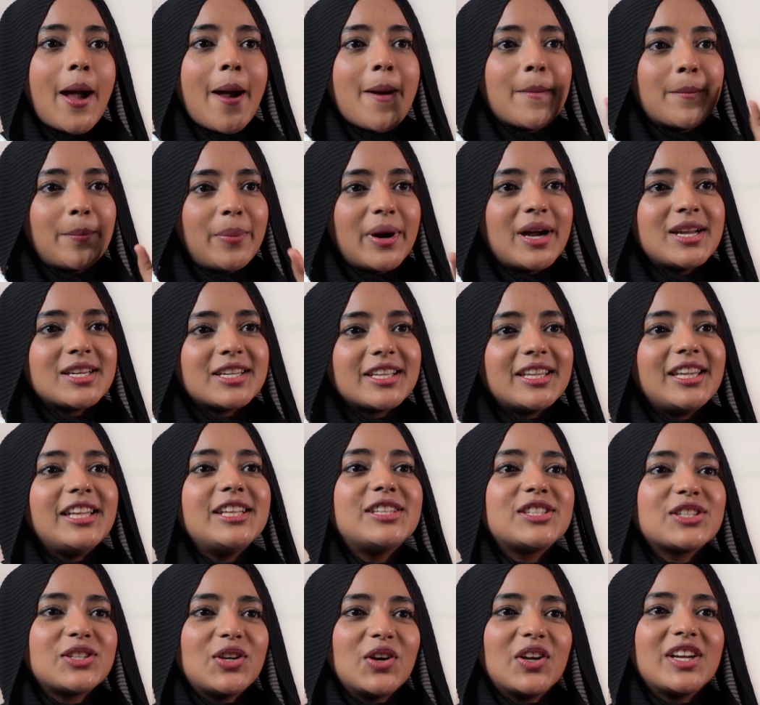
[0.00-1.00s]
but
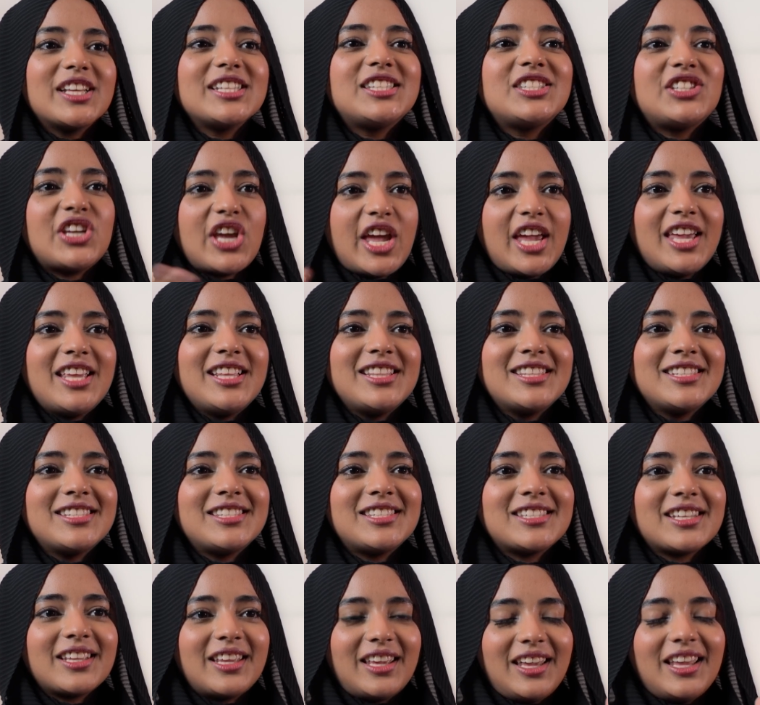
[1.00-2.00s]
it's gonna
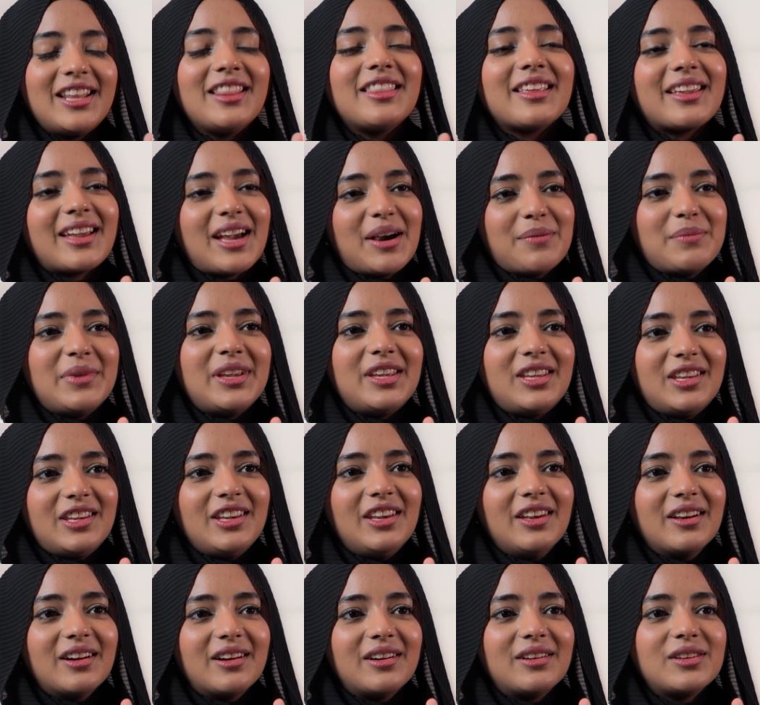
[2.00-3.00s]
change in the coming
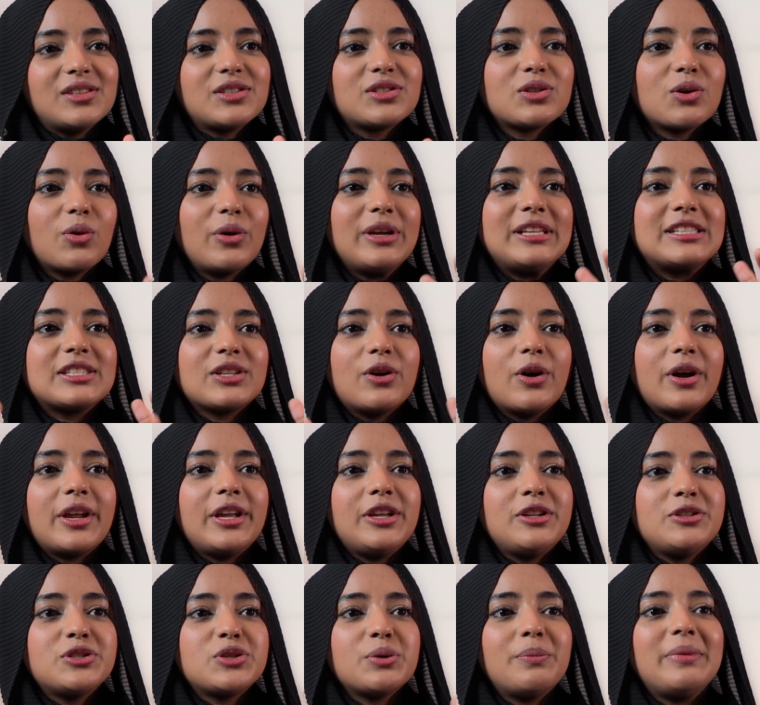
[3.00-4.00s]
year, so it's
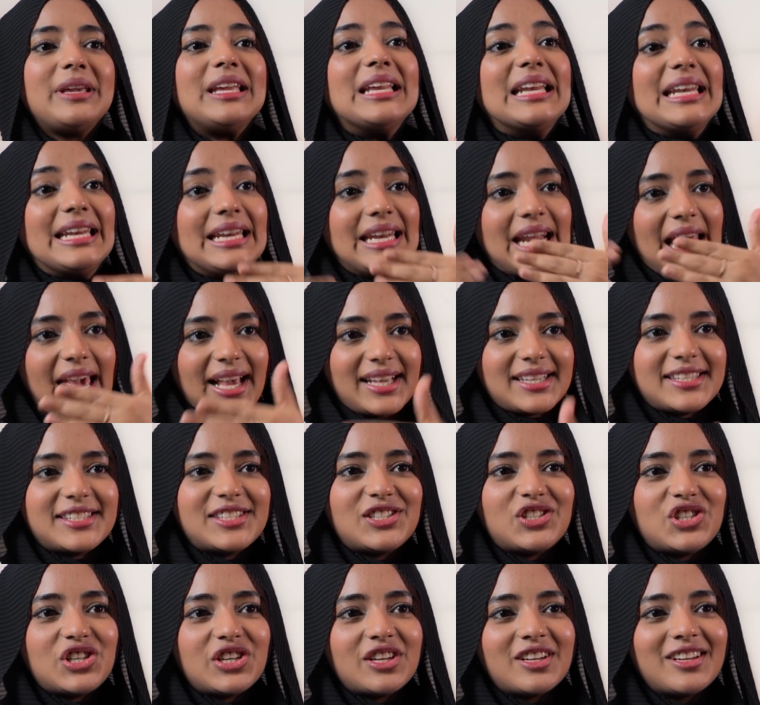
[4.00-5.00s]
going to be
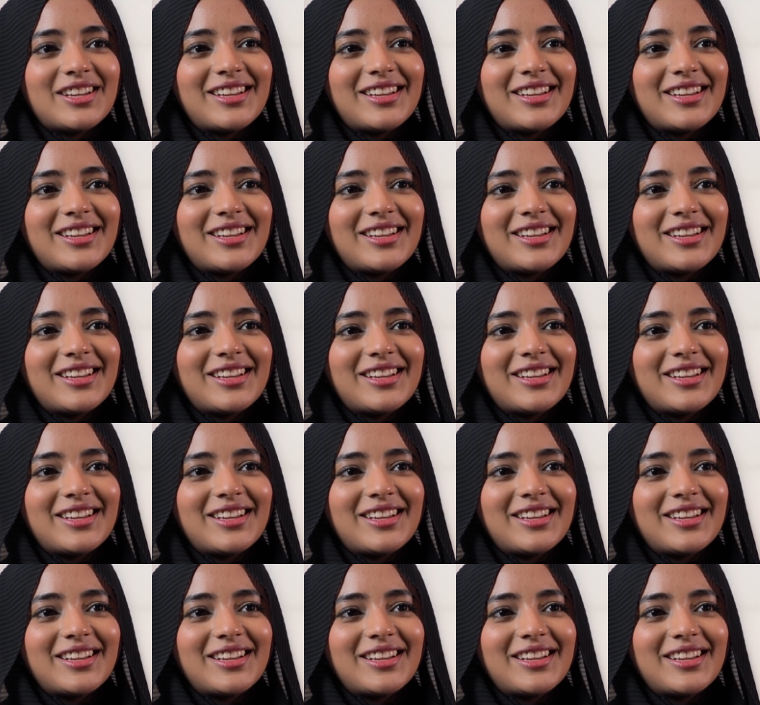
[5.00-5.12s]
next.